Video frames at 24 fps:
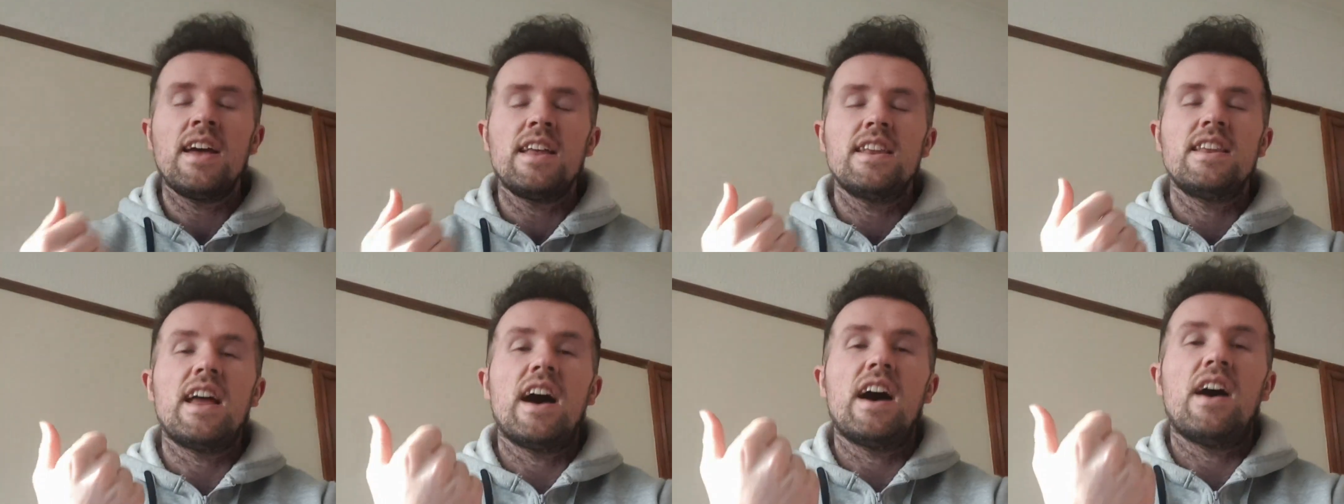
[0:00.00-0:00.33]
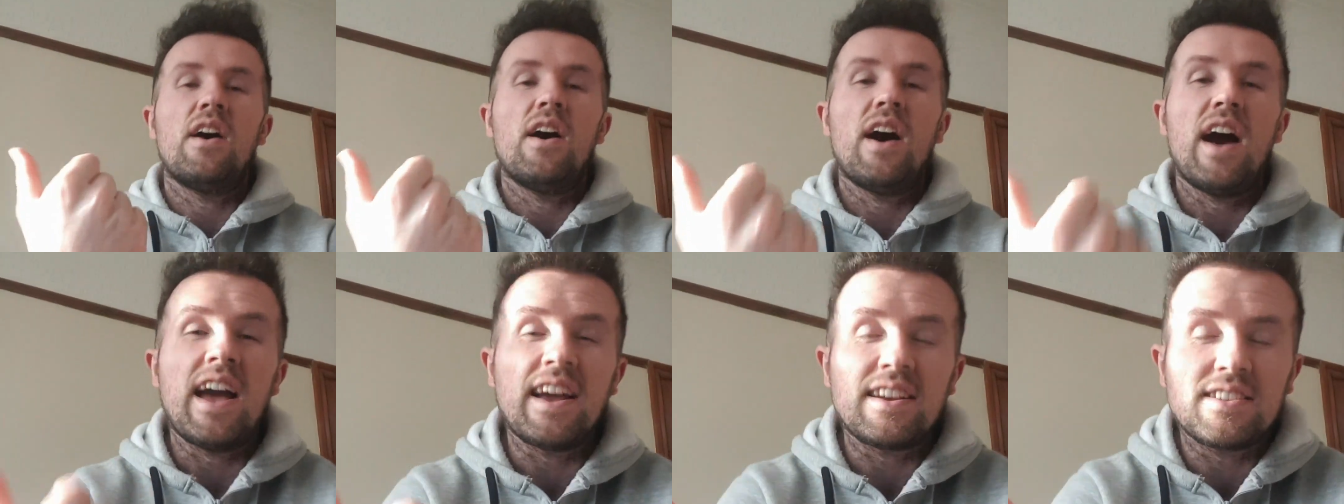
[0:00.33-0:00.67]

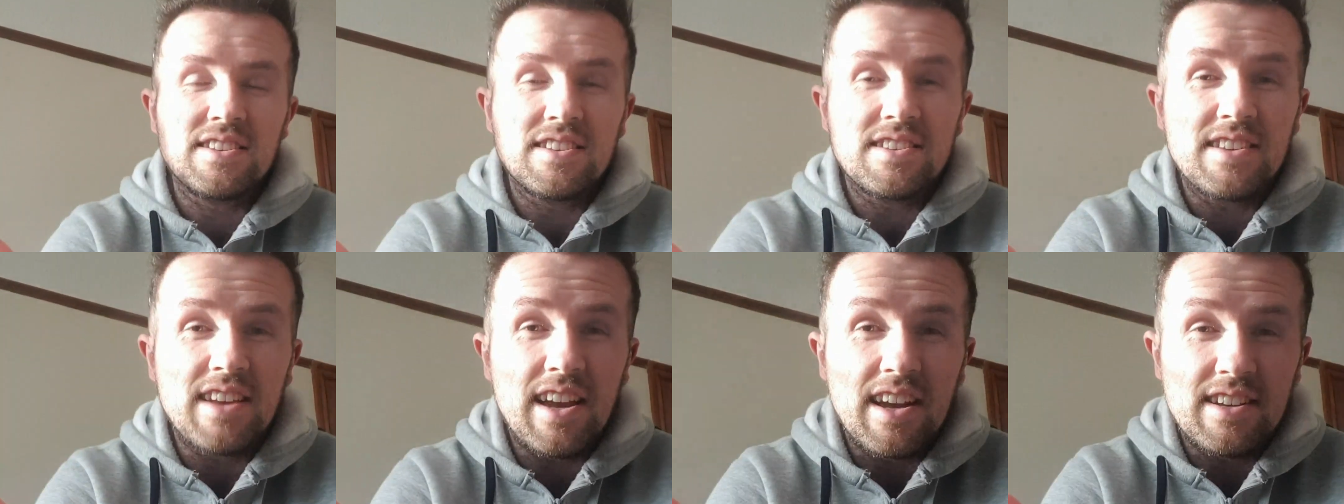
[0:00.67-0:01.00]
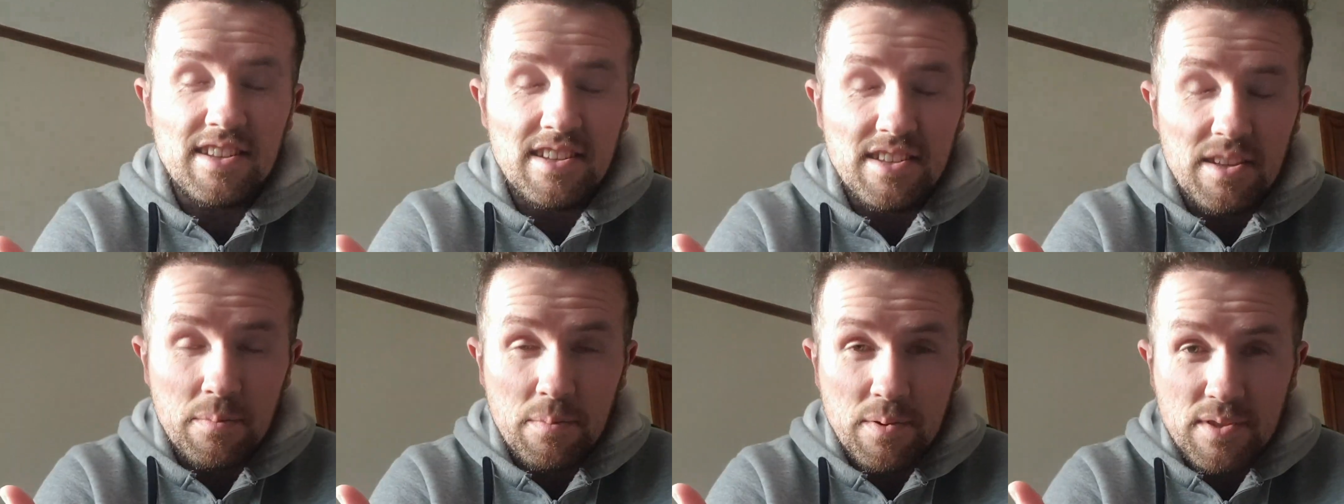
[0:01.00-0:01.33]
Now,
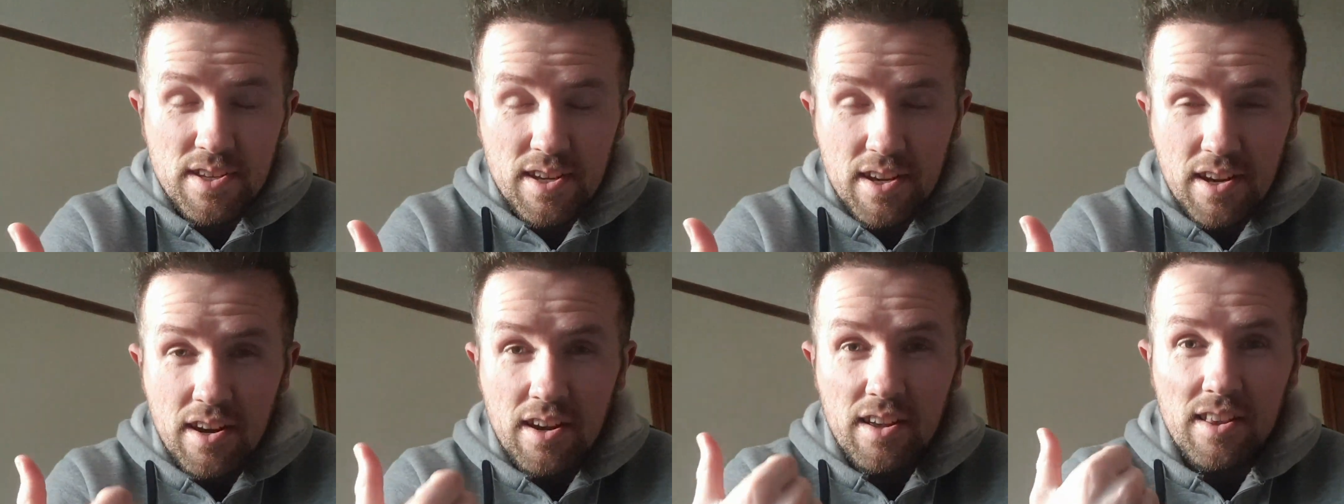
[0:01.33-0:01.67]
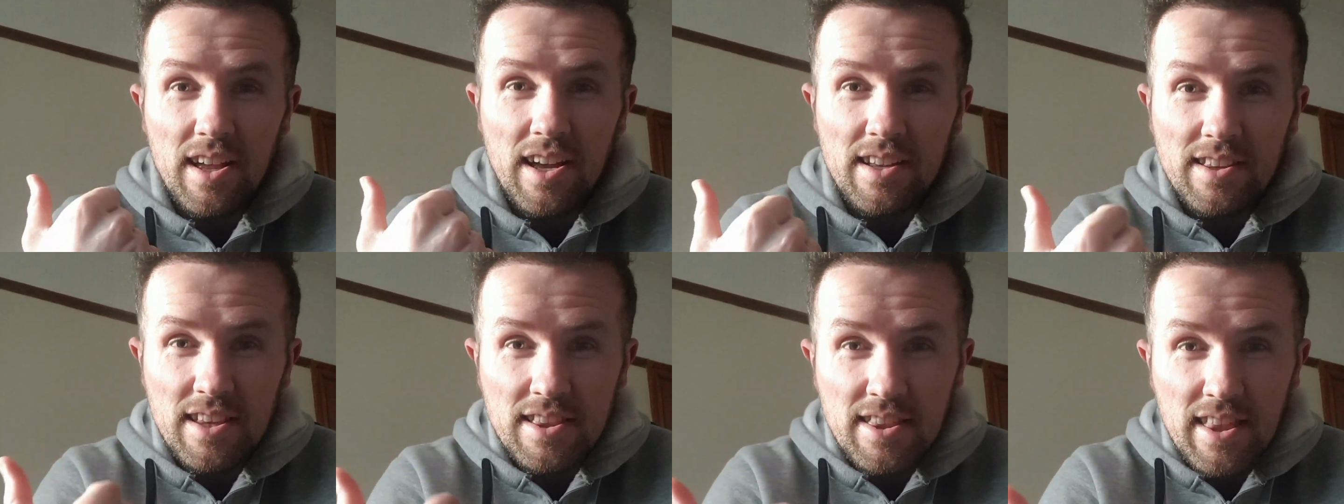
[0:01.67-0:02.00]
exercises in particular,
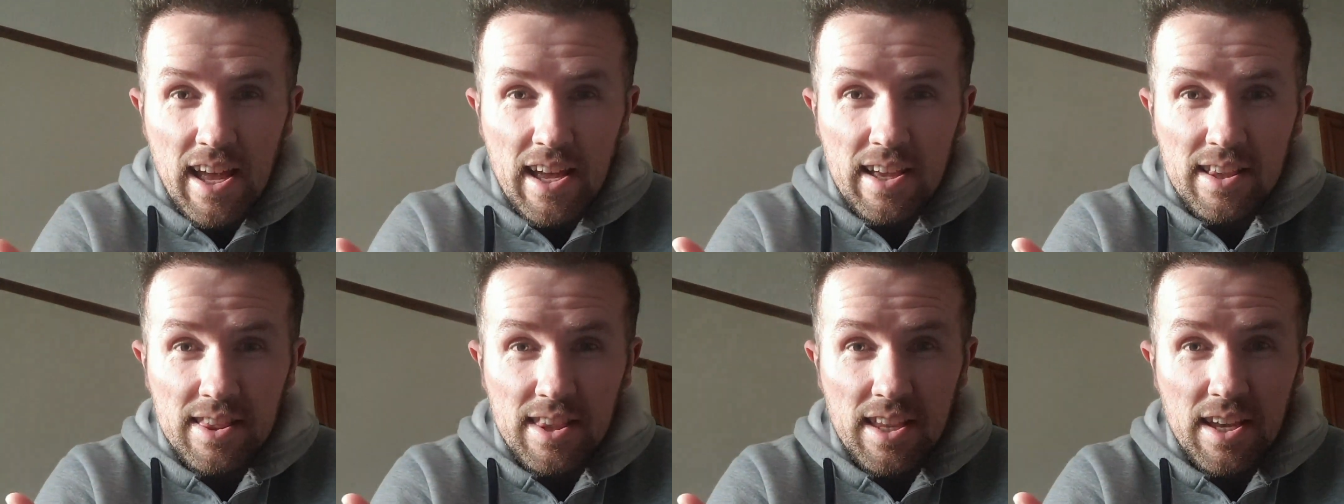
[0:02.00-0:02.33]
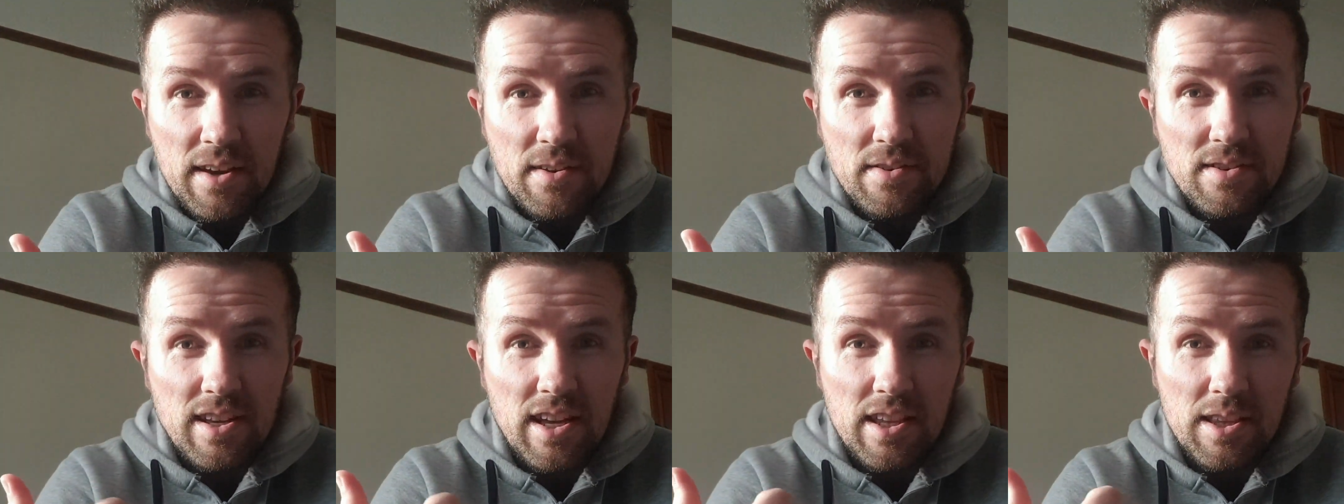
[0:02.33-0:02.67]
like the
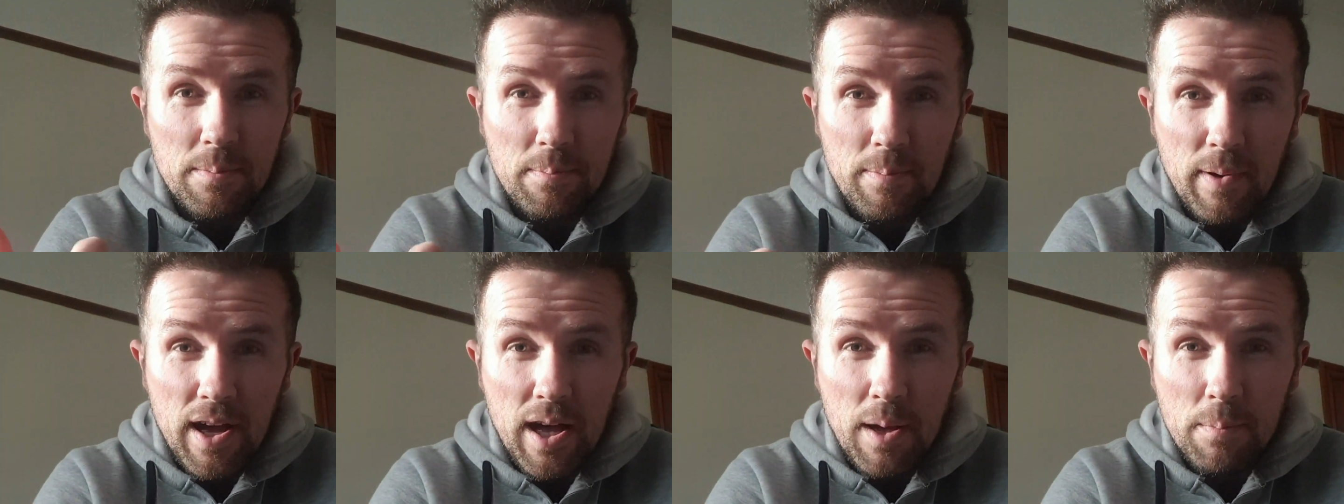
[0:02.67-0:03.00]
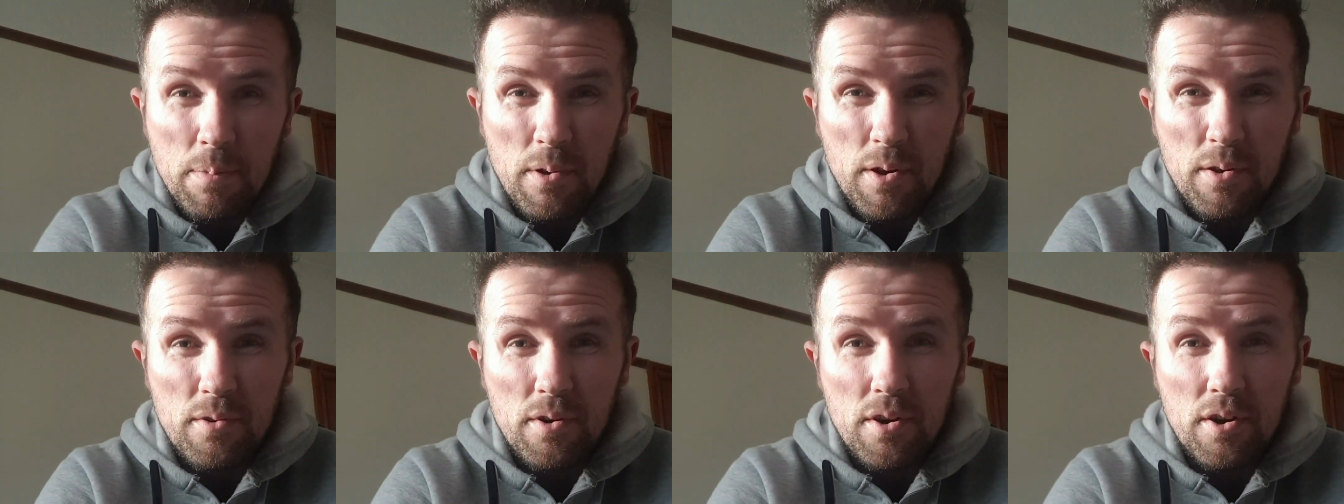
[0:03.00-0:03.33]
deadlifts, like the
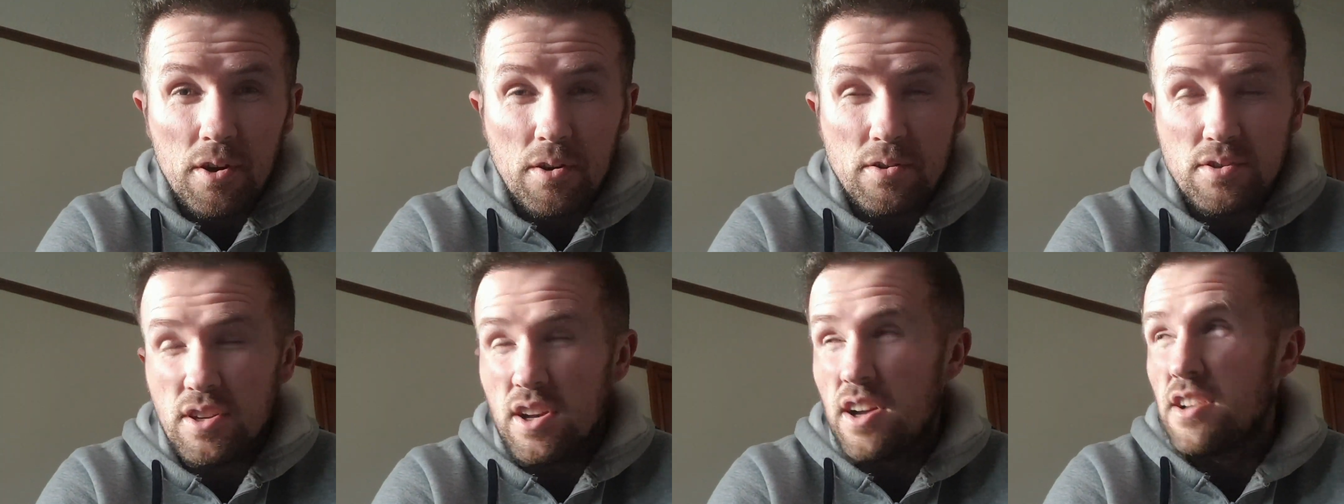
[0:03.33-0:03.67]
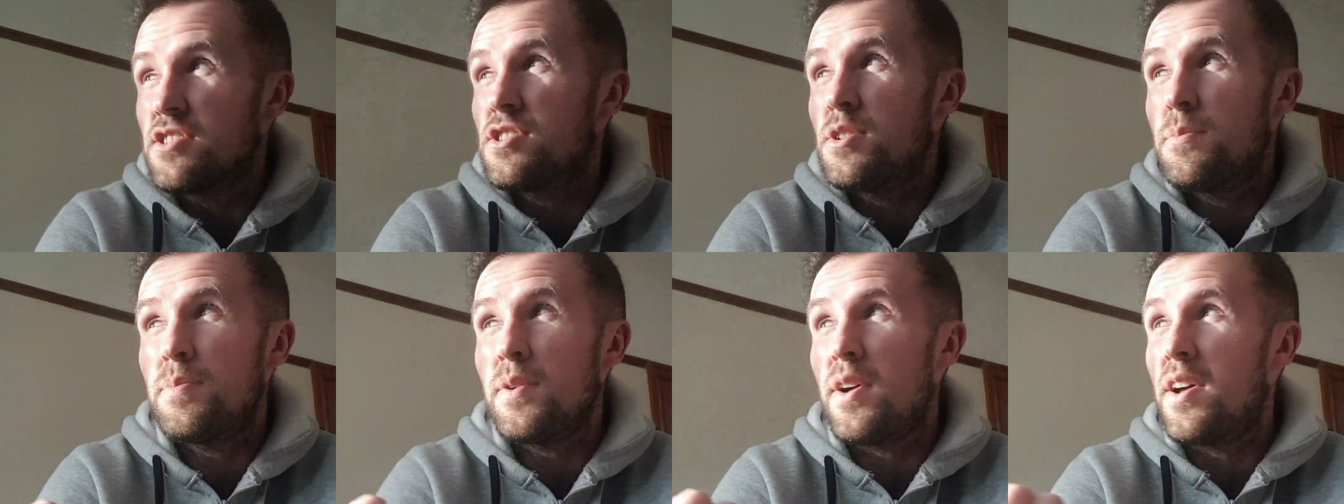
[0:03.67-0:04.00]
barbell rows, or
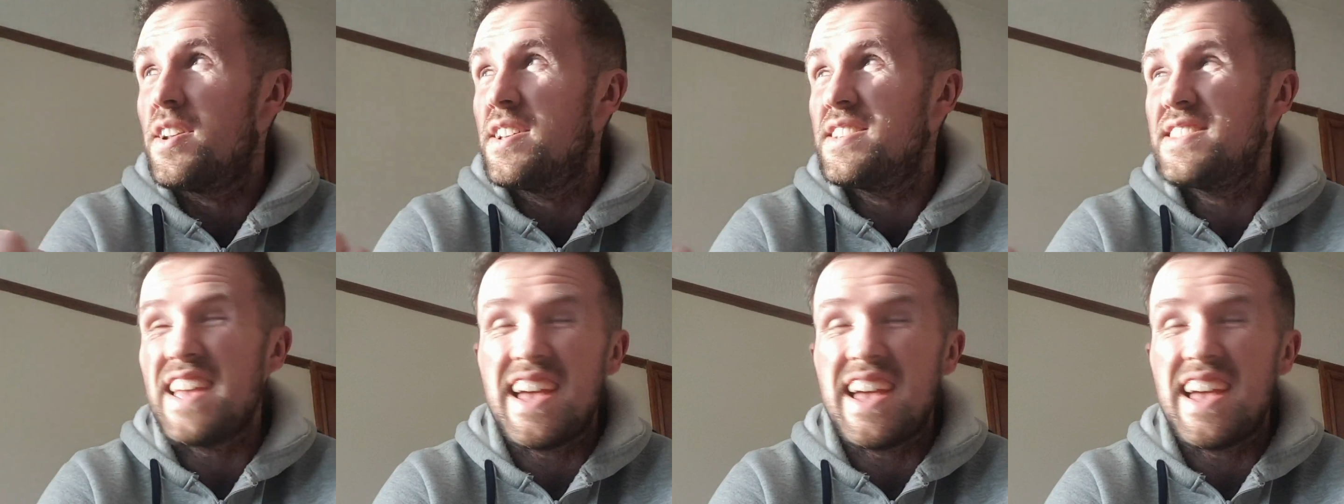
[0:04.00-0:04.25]
to be honest,